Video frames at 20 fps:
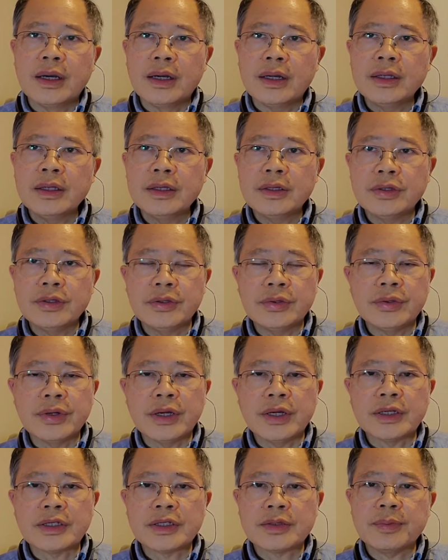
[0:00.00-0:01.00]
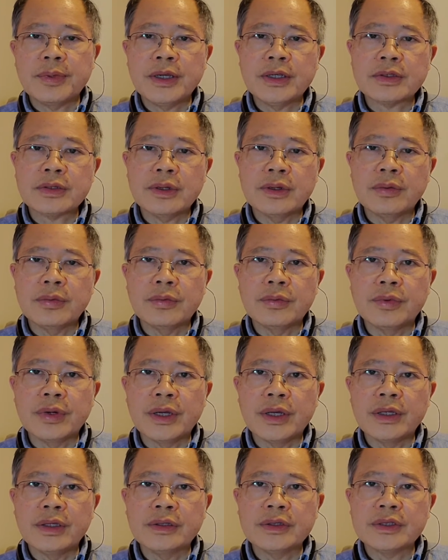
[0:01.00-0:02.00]
in the US based on
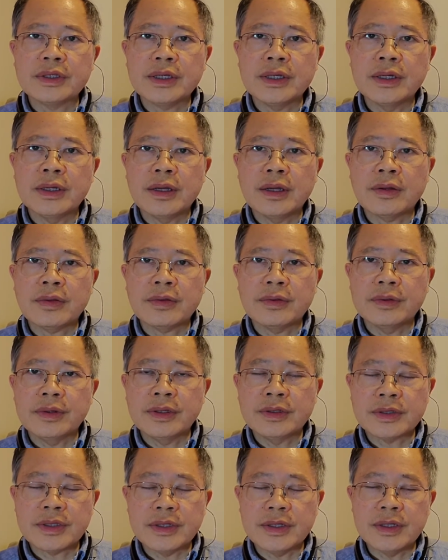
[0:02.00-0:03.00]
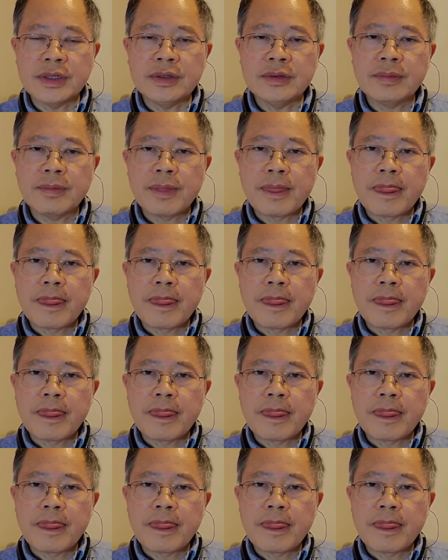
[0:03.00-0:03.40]
race and ethnicity